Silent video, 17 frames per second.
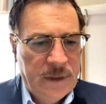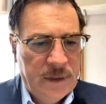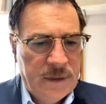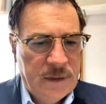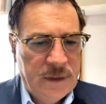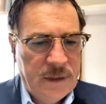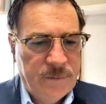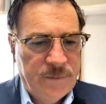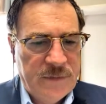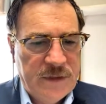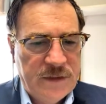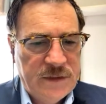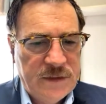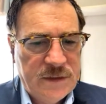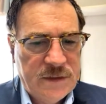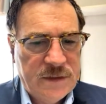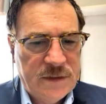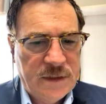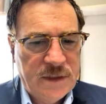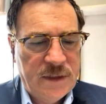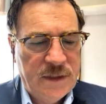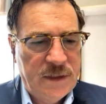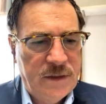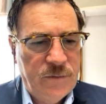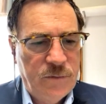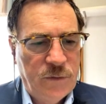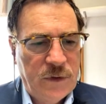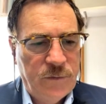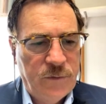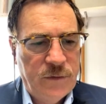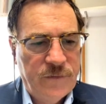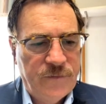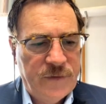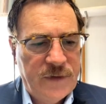Let me see what
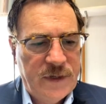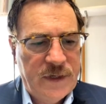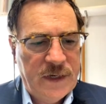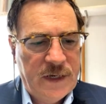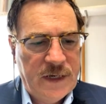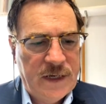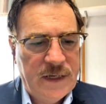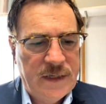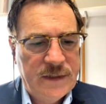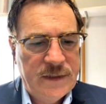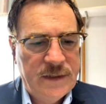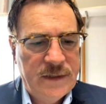we've got.